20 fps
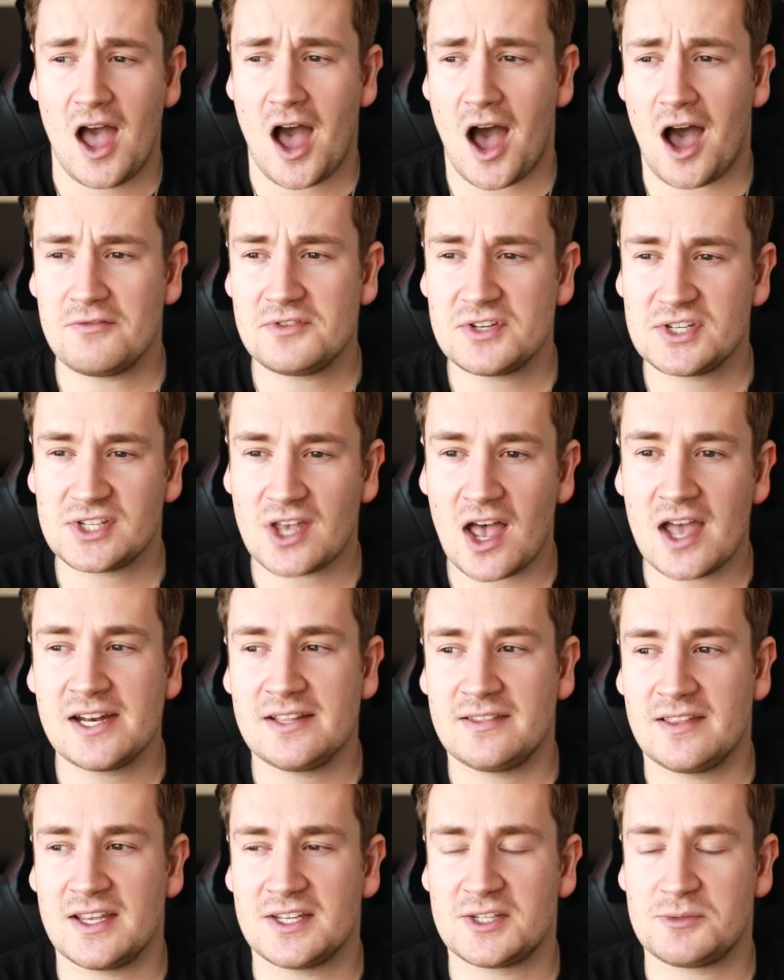I've
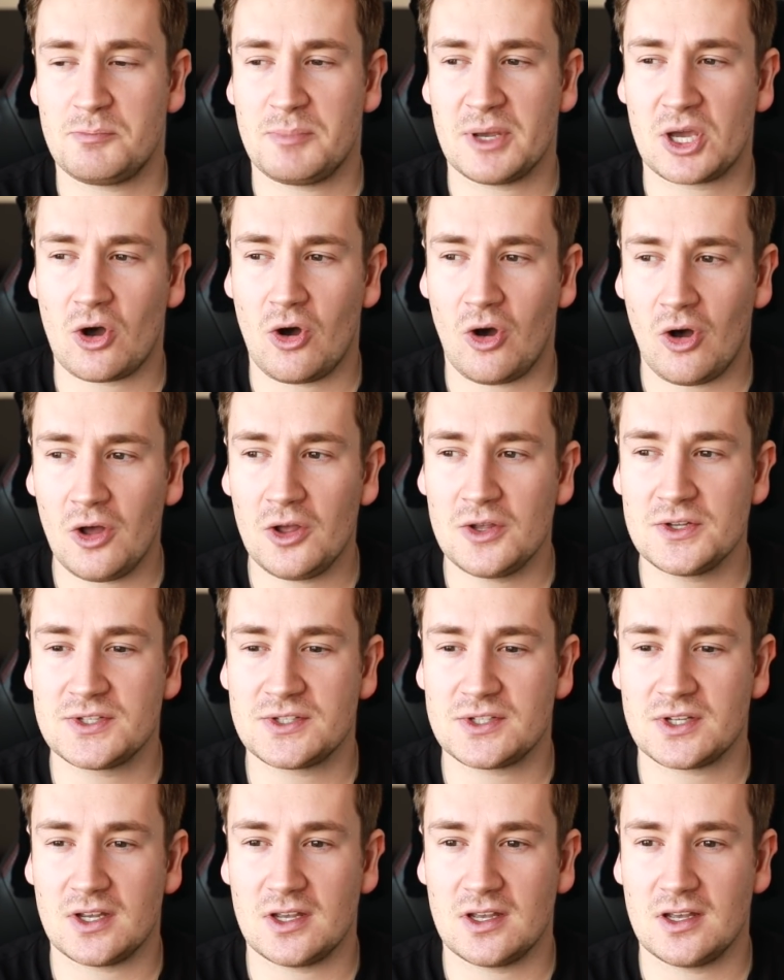decided this
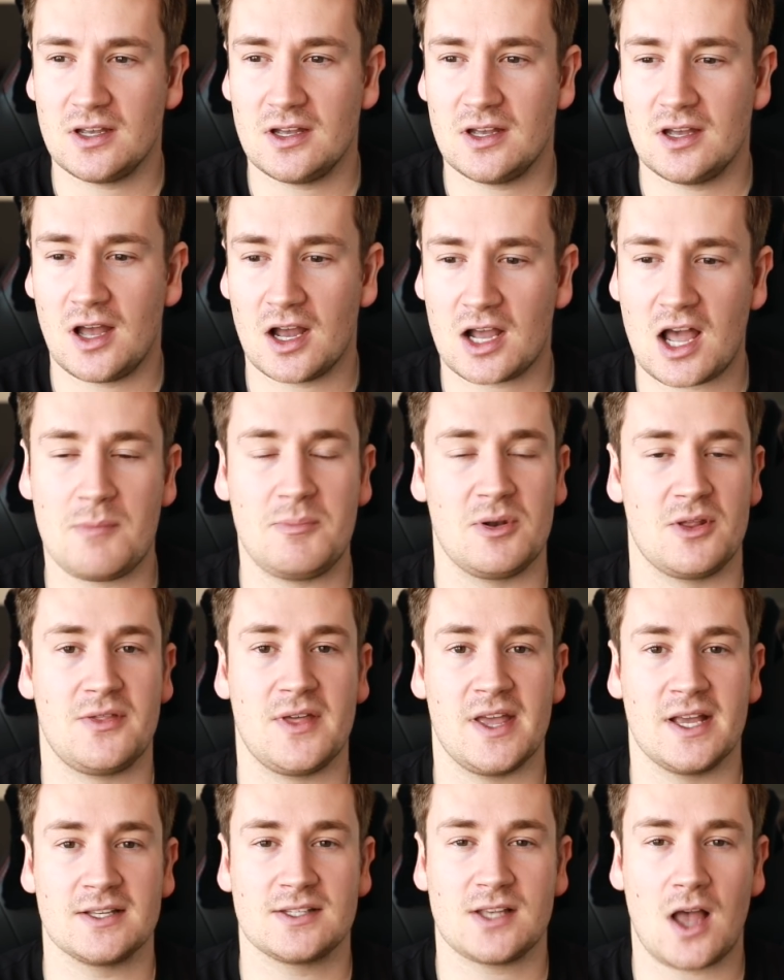because a couple of
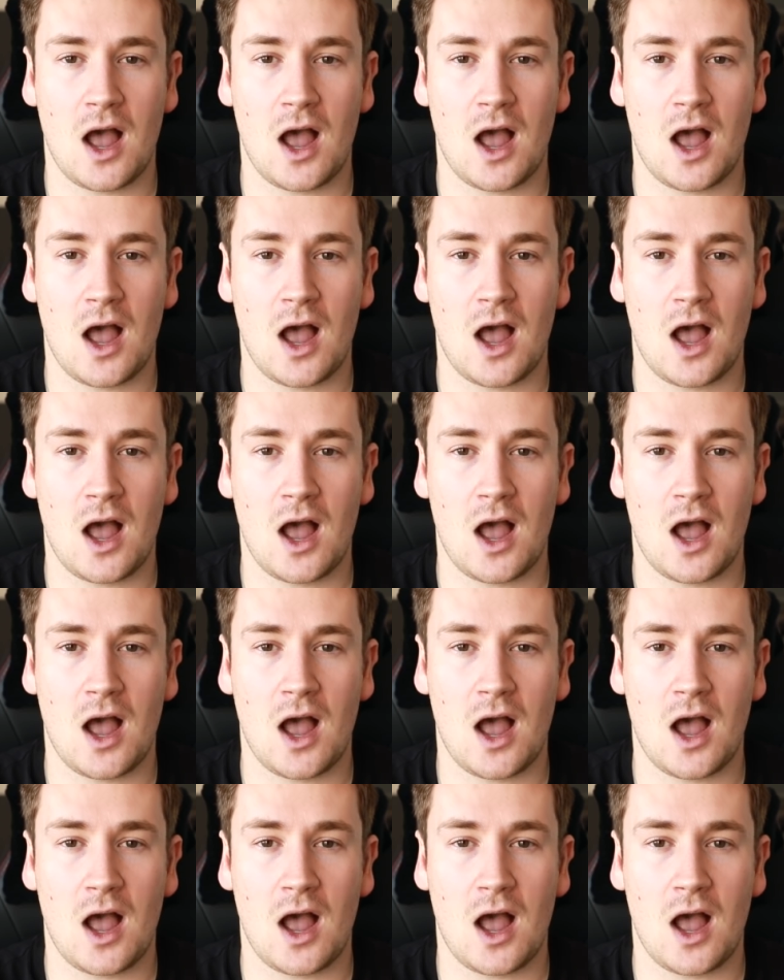things.